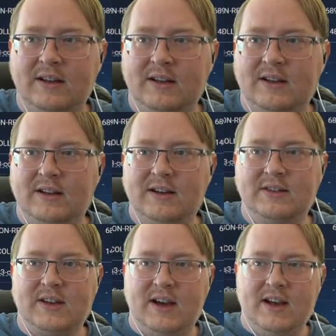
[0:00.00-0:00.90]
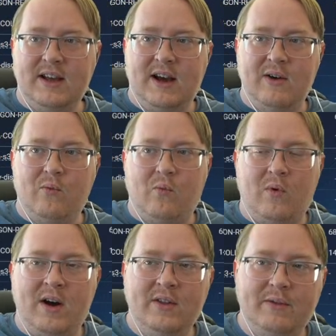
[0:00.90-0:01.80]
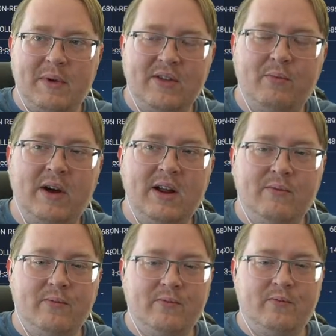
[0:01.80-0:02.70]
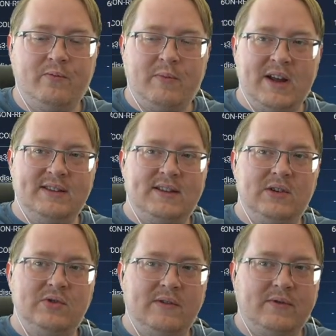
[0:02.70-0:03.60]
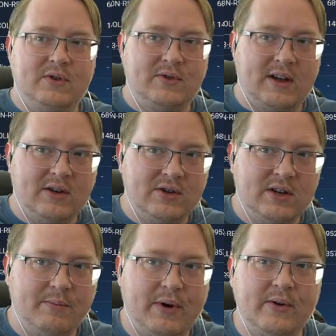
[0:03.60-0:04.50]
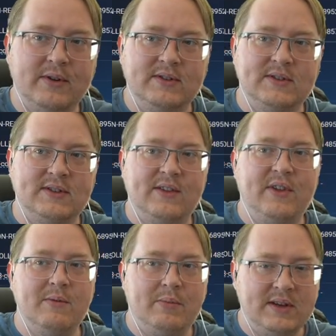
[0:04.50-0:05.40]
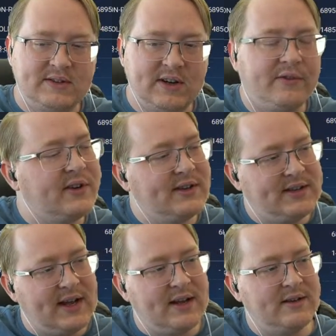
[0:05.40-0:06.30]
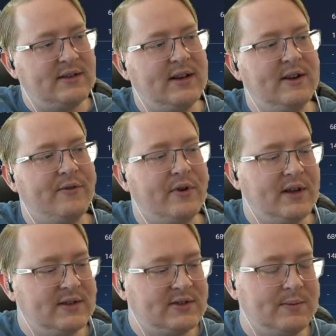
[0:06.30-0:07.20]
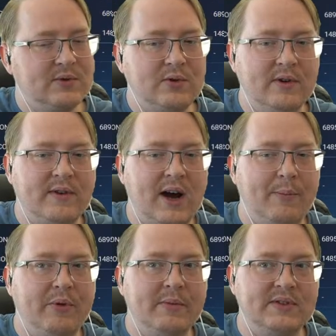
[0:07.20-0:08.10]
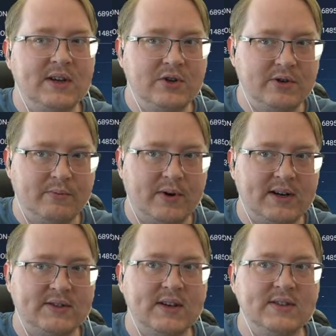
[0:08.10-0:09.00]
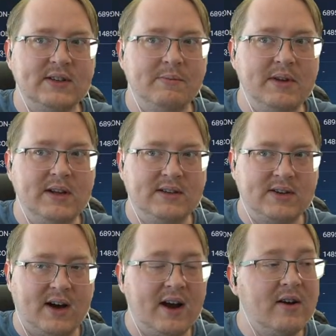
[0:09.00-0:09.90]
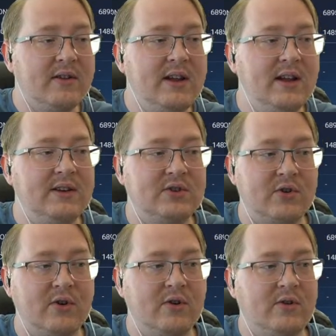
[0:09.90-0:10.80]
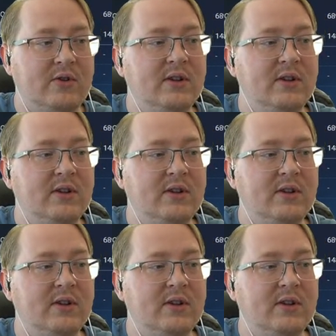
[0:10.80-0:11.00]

Because I want my intention for strategy components is that they be self-contained, and if there is some sort of optimization process, it be entirely internal,